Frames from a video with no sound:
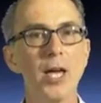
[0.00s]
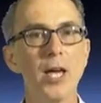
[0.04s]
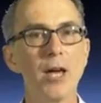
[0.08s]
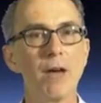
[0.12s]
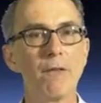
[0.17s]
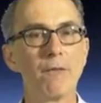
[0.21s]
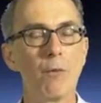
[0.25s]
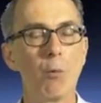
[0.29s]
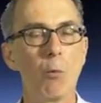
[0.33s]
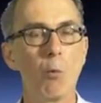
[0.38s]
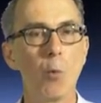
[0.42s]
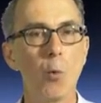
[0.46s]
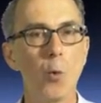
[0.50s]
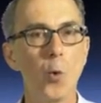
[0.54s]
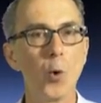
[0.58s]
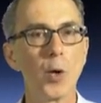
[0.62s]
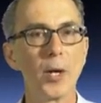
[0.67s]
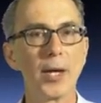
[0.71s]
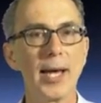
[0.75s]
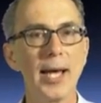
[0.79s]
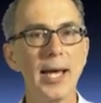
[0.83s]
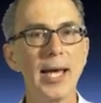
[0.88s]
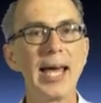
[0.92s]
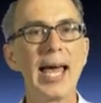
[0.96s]
for
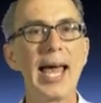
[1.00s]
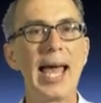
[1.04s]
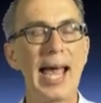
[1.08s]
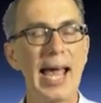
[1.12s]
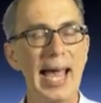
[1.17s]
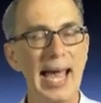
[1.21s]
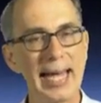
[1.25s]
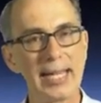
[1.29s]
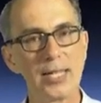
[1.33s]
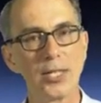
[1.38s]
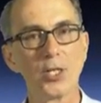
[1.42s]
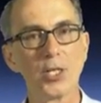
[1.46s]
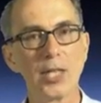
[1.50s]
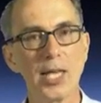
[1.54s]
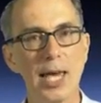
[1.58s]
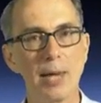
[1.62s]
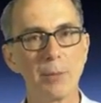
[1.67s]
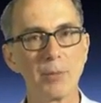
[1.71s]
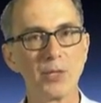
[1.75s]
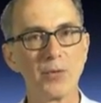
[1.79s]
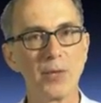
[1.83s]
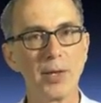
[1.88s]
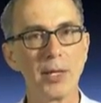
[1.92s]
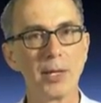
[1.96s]
water added to the
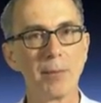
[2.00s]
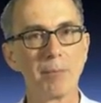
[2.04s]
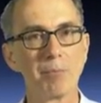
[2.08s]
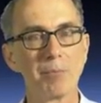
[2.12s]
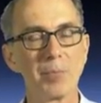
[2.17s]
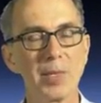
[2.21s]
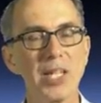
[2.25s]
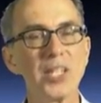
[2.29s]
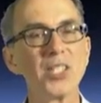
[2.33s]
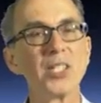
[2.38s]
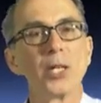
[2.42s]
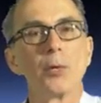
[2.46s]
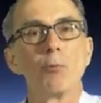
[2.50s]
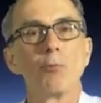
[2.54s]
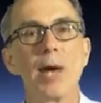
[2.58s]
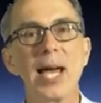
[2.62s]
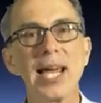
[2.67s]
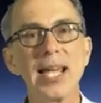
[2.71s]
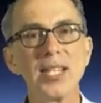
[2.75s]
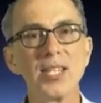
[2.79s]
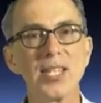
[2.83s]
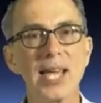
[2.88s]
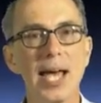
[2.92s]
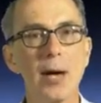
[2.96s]
atmosphere is that it
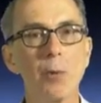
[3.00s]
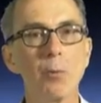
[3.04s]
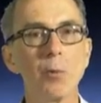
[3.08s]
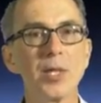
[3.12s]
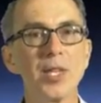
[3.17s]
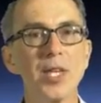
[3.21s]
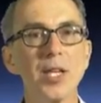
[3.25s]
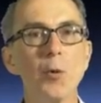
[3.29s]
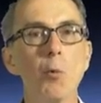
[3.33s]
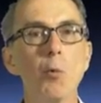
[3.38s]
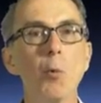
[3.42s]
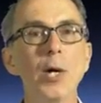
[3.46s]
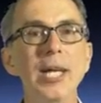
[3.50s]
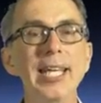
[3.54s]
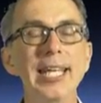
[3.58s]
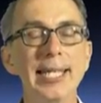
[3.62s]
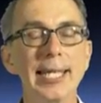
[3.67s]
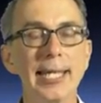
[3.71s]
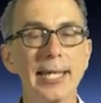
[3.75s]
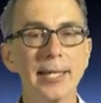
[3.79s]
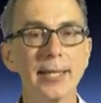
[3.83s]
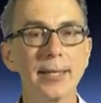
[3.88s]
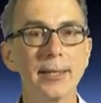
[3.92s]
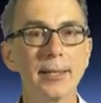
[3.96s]
rains out within a
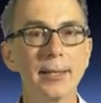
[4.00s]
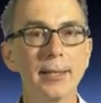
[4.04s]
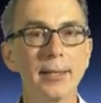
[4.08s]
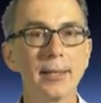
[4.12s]
week.